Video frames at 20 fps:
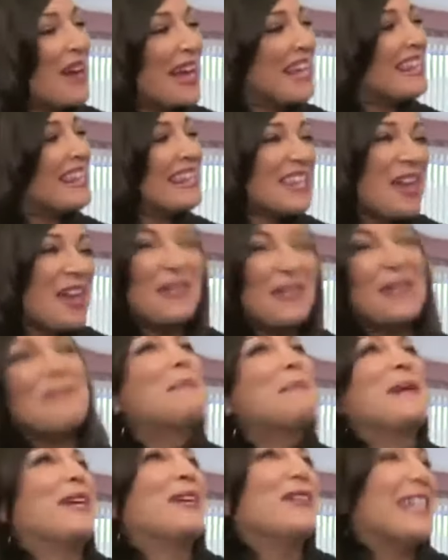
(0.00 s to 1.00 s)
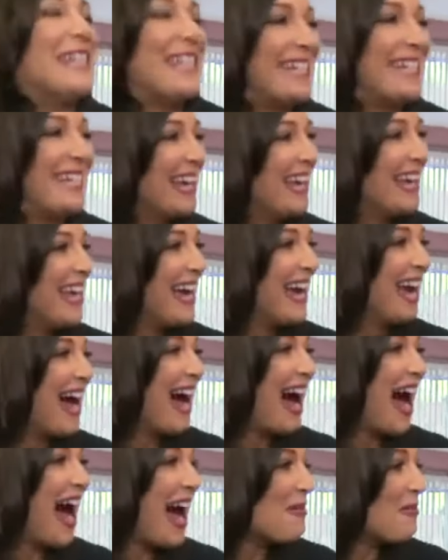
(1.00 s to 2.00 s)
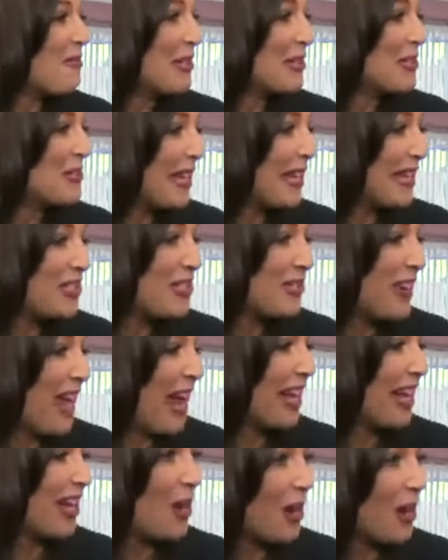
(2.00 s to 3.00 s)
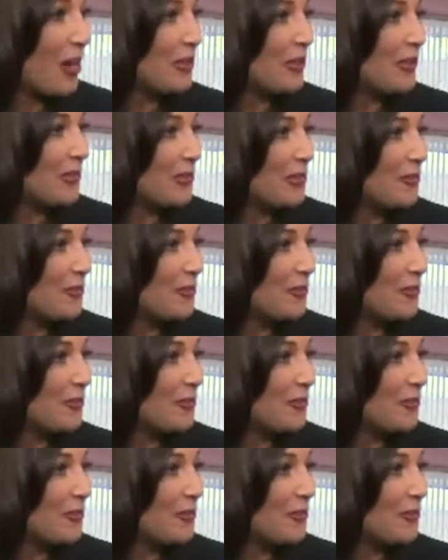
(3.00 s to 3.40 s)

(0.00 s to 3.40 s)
I love it, period. I want to go get you that condo.